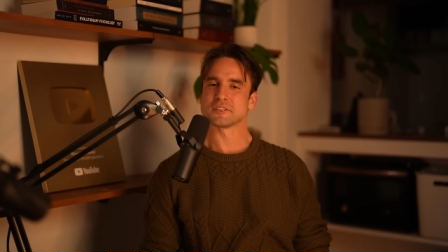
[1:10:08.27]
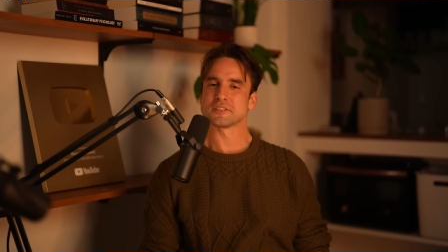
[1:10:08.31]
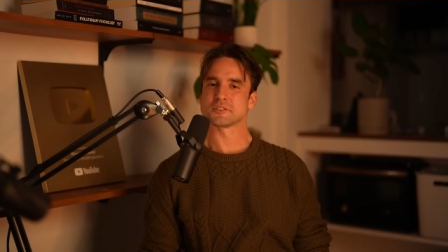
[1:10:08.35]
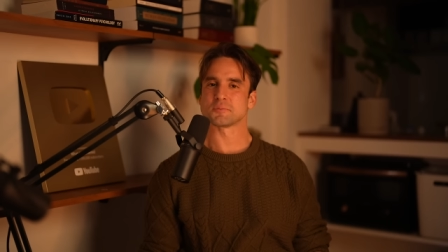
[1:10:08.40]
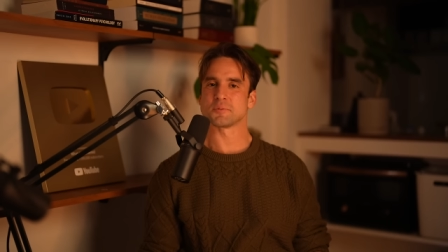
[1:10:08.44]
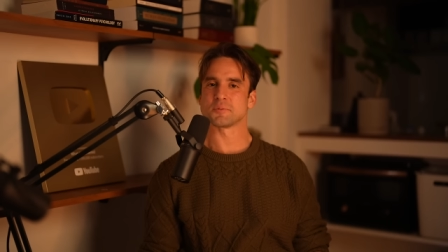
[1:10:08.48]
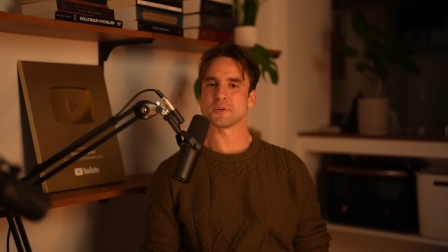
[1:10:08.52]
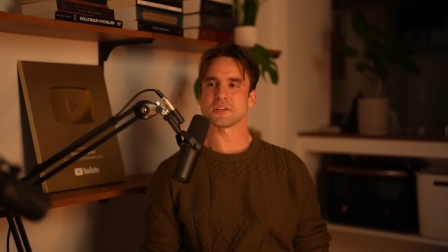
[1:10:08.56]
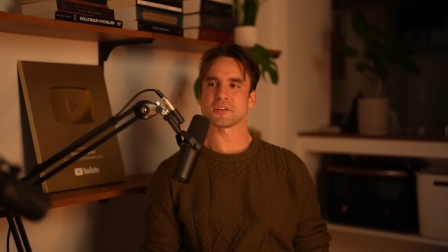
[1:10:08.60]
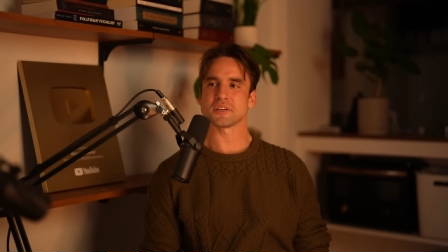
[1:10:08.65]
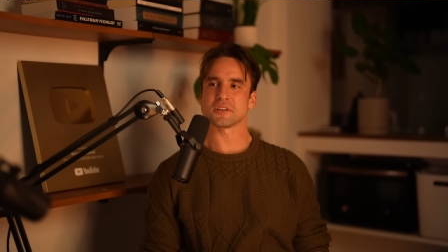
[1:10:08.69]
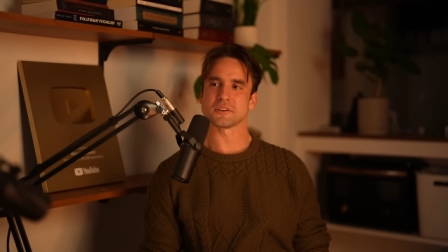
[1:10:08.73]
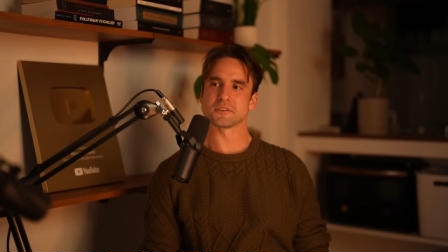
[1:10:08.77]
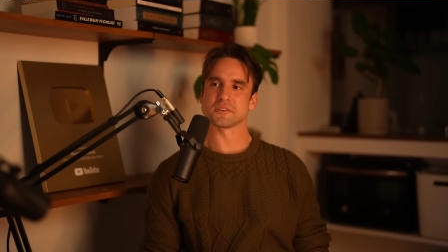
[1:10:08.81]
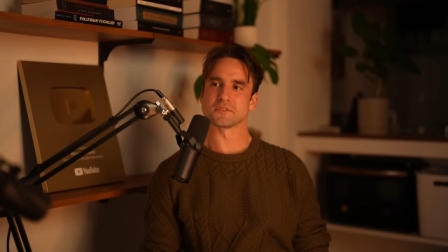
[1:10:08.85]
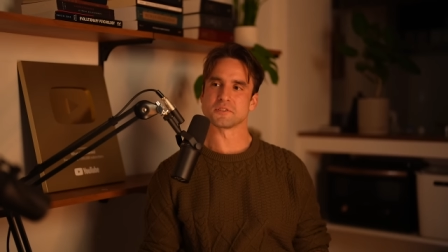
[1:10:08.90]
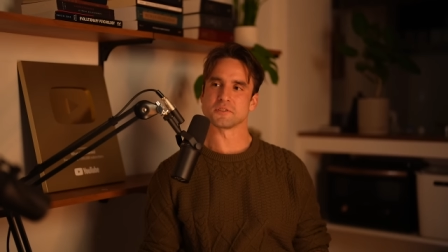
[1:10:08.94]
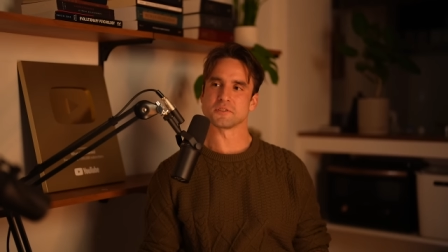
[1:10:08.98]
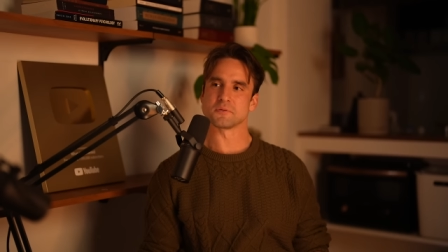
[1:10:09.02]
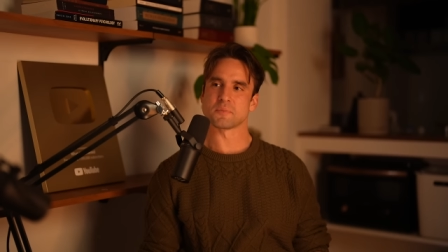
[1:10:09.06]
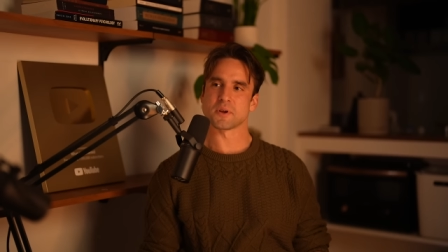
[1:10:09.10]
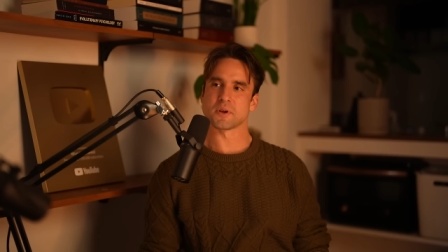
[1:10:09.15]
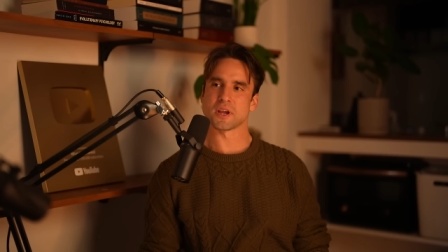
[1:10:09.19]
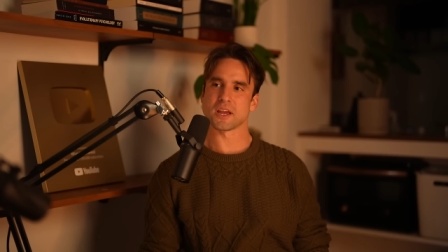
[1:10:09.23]
Speaking of
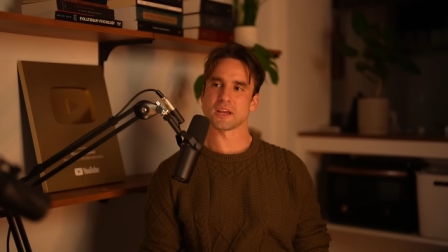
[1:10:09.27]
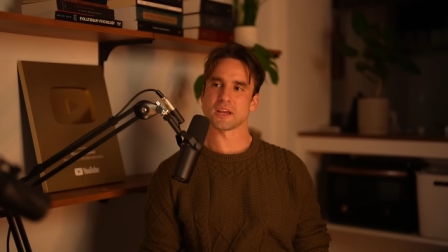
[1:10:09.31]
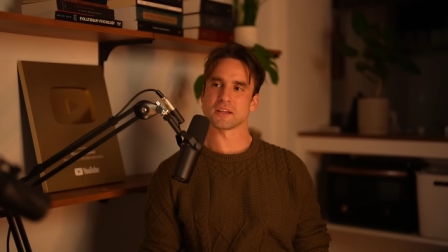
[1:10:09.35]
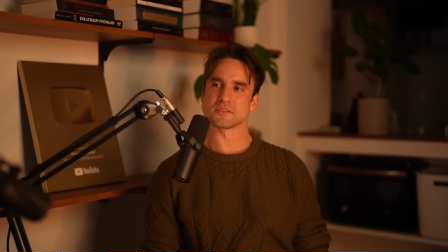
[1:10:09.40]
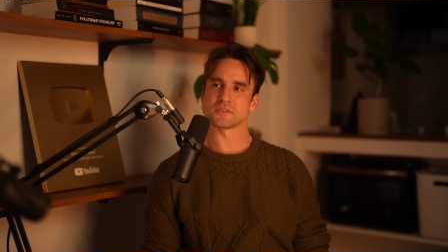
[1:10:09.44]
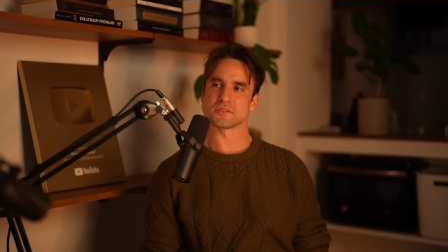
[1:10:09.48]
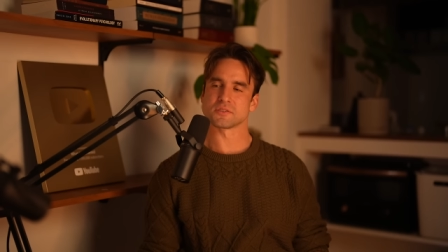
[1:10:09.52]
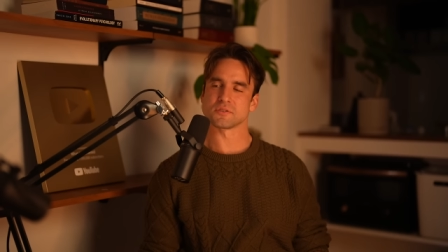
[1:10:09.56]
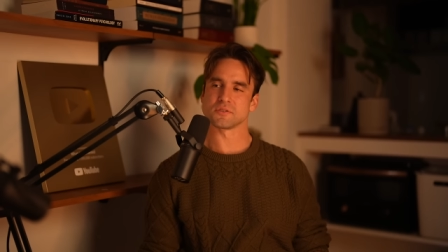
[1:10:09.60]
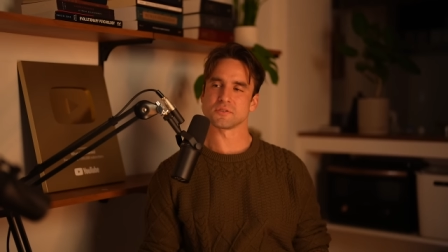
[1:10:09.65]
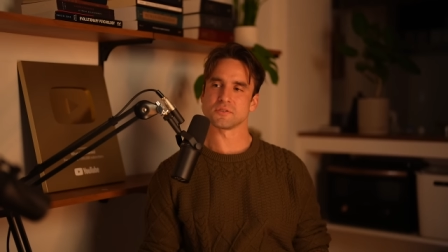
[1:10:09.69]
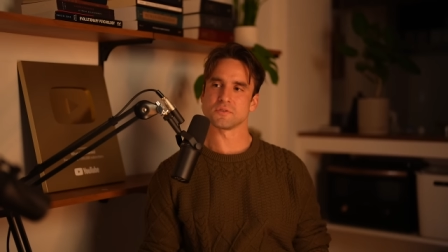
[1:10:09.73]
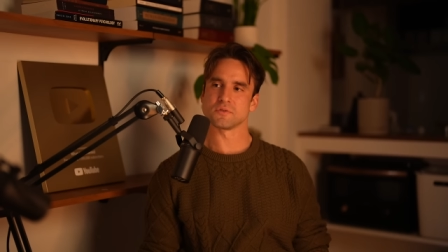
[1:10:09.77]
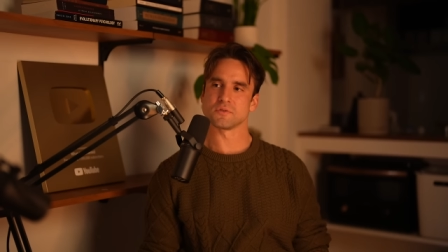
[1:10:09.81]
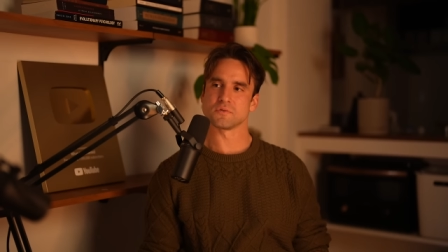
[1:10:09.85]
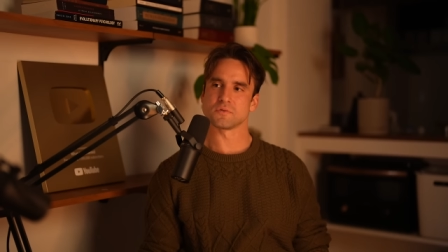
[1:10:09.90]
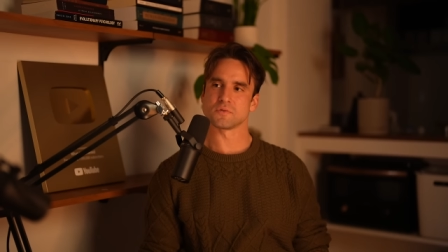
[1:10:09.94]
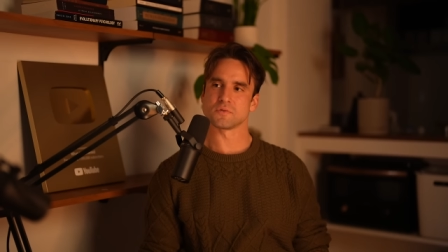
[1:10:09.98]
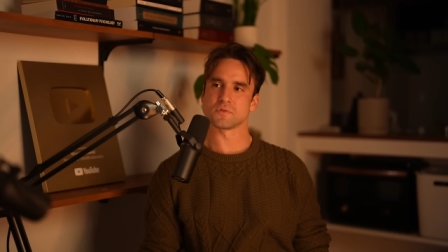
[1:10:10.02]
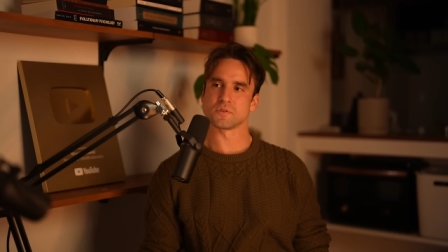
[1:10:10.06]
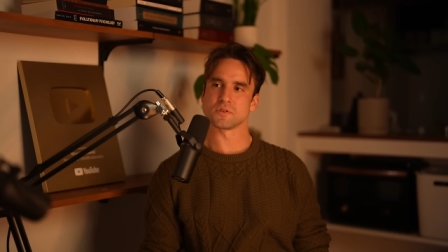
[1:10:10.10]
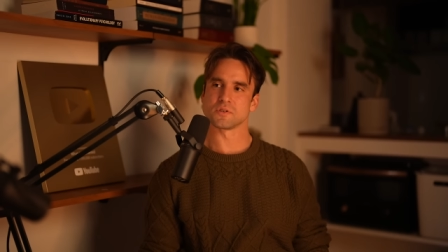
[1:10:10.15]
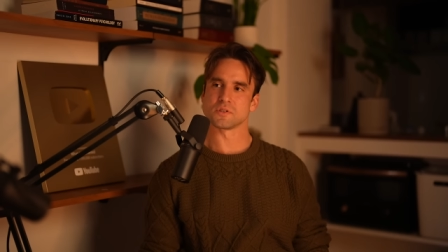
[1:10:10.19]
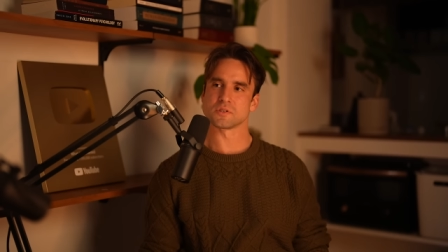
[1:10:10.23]
Japan, so
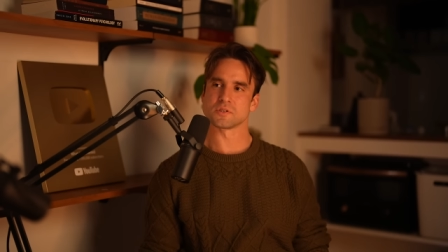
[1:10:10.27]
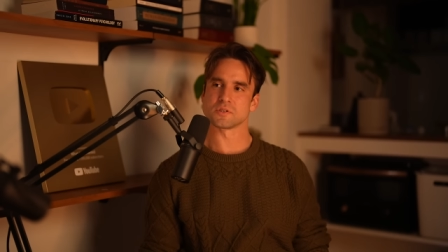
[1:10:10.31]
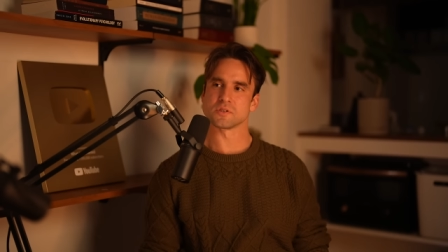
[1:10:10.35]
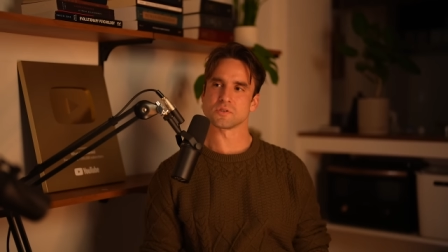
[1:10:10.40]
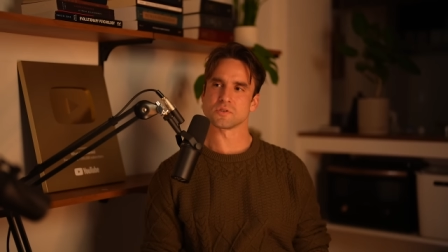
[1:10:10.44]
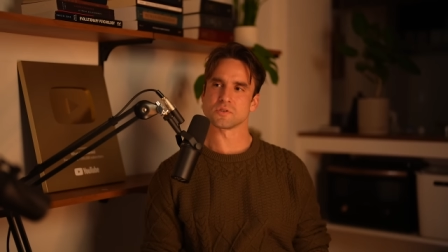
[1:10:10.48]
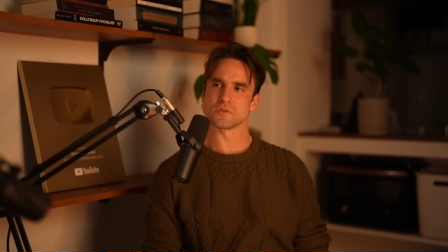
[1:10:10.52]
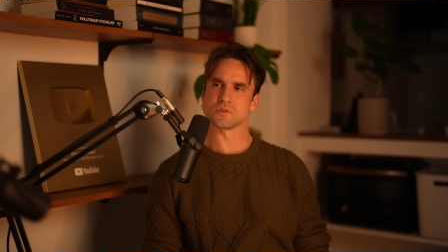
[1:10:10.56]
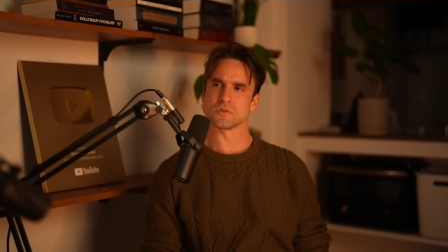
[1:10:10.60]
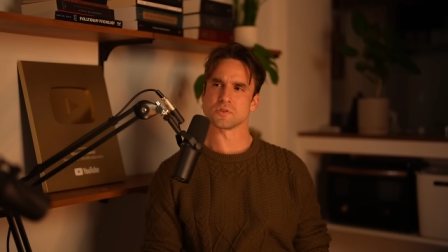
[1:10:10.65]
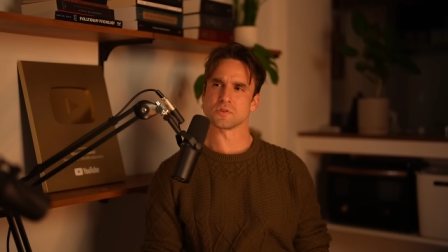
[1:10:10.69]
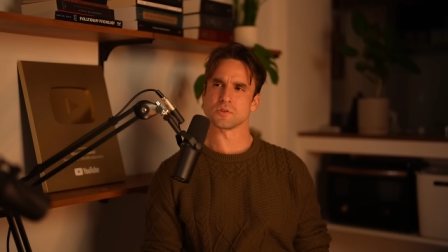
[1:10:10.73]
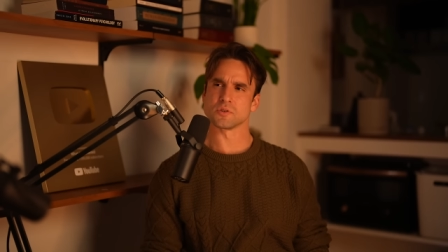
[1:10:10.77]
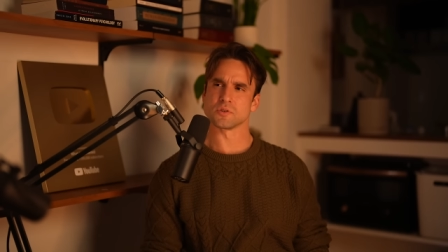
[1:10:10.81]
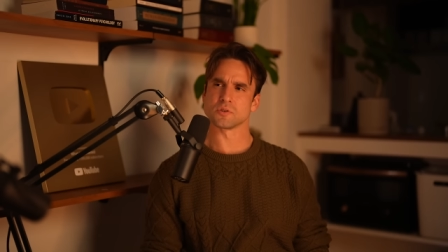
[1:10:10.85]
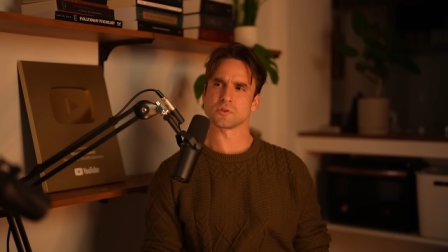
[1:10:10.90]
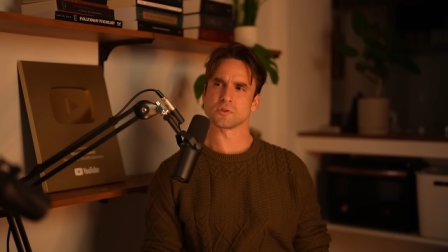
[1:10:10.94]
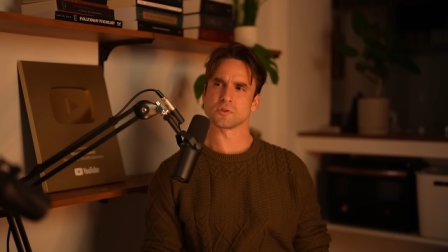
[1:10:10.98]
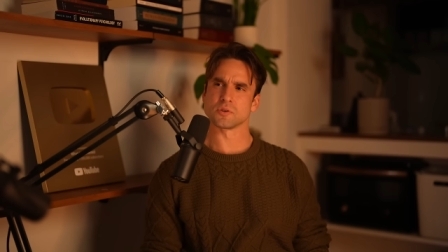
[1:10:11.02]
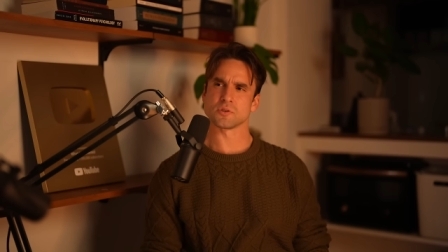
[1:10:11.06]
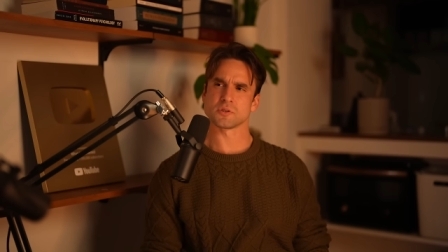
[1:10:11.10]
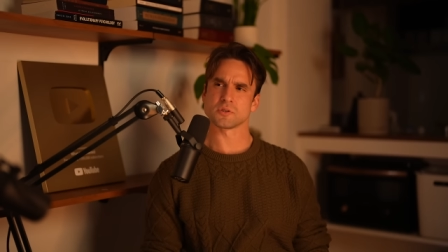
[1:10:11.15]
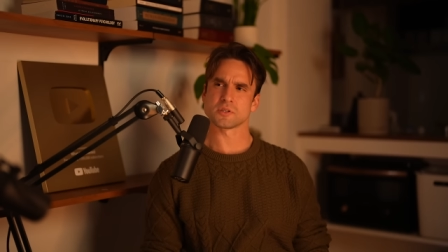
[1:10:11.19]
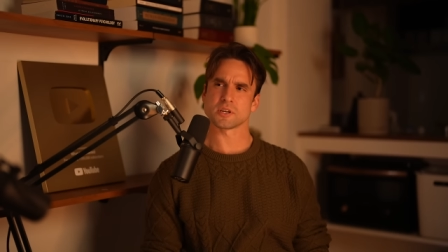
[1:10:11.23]
you've this is your
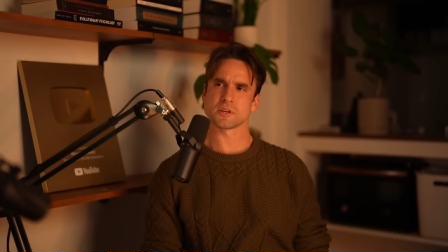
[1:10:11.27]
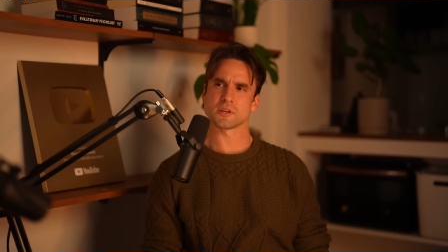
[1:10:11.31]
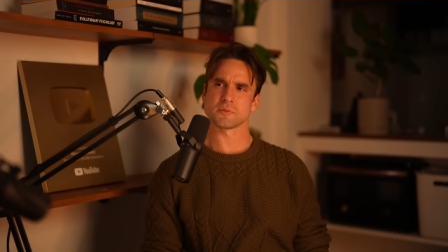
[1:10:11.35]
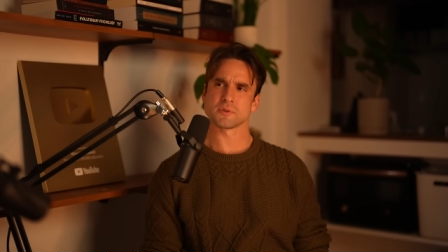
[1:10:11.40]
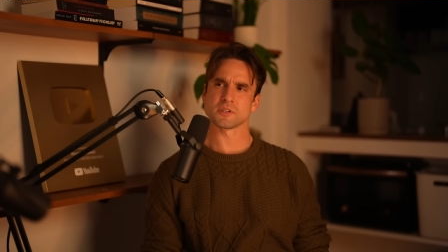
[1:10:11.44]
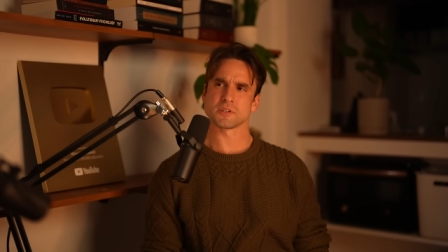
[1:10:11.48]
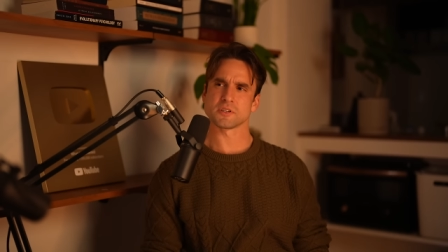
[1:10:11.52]
third time